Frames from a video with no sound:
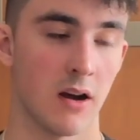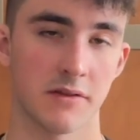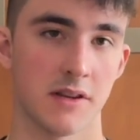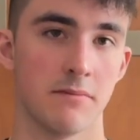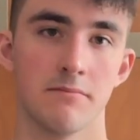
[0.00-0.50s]

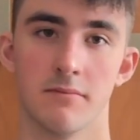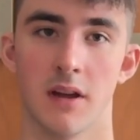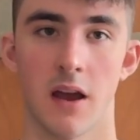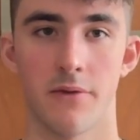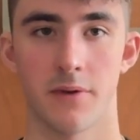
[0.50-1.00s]
obviously
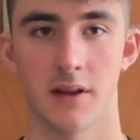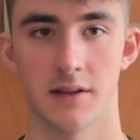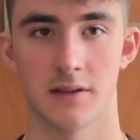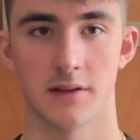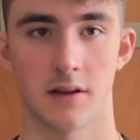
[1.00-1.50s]
everything
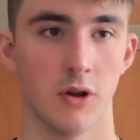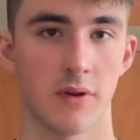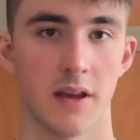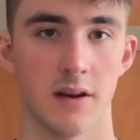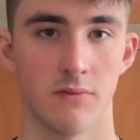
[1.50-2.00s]
is located